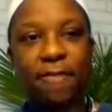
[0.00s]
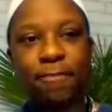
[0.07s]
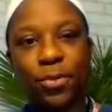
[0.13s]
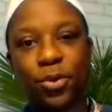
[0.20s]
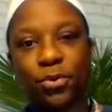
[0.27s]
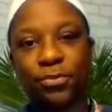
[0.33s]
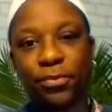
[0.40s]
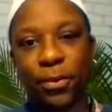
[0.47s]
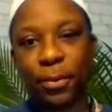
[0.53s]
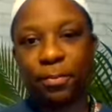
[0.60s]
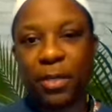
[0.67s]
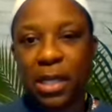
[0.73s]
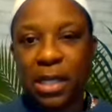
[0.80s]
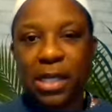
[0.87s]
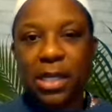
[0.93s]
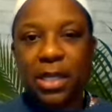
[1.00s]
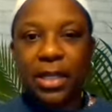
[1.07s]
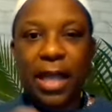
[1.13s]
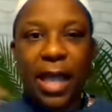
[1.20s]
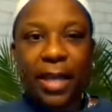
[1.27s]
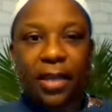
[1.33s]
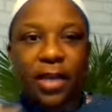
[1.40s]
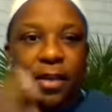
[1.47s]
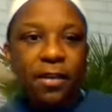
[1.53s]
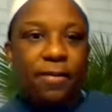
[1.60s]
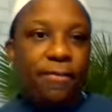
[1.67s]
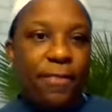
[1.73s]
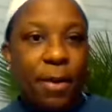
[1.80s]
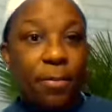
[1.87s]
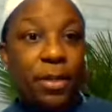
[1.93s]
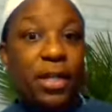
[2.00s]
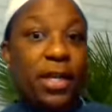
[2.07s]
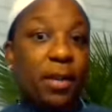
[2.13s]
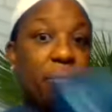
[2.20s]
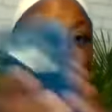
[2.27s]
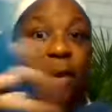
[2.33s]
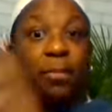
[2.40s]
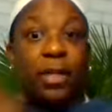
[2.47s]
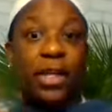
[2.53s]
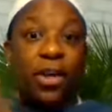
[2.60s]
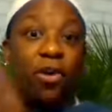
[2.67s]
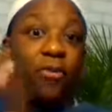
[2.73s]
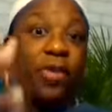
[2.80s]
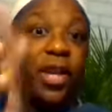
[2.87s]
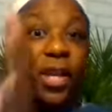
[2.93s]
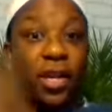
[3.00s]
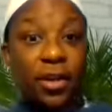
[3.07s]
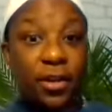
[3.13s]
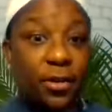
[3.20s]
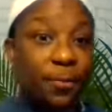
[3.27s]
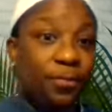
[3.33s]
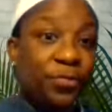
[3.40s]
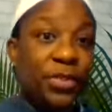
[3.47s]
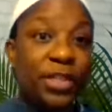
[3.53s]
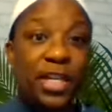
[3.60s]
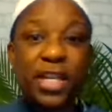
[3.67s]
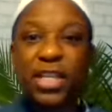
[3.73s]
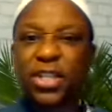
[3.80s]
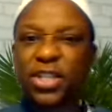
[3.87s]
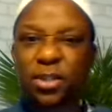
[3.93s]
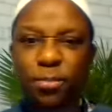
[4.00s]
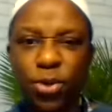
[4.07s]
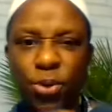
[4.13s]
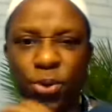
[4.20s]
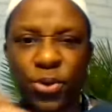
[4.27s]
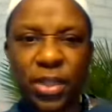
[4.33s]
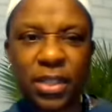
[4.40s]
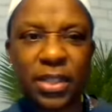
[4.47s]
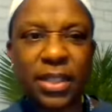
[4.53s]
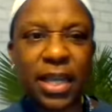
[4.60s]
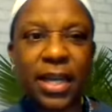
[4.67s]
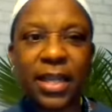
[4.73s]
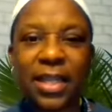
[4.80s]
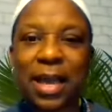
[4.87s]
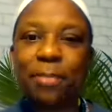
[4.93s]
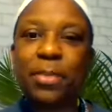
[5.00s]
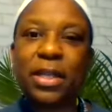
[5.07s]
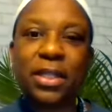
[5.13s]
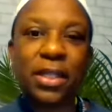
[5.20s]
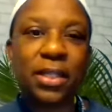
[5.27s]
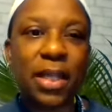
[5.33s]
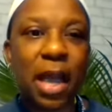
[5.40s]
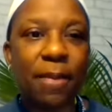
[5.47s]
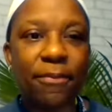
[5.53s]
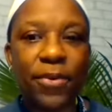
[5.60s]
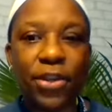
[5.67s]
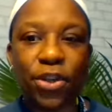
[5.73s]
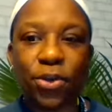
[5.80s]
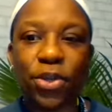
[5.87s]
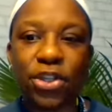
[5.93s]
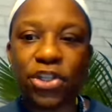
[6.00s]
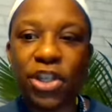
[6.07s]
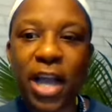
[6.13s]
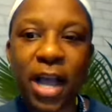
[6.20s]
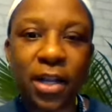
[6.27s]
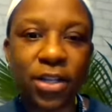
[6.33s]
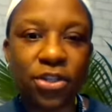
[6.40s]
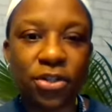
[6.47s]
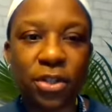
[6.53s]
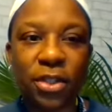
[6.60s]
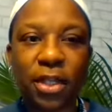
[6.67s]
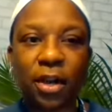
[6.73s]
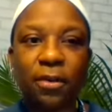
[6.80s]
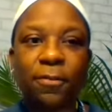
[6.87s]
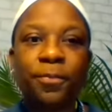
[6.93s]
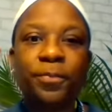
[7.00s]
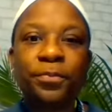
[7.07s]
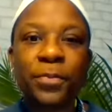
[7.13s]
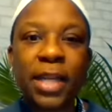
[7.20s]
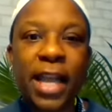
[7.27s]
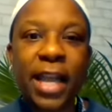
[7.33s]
I've moved from like fumbling and bumbling over here to it's smooth and steady. That means it's time for you to challenge yourself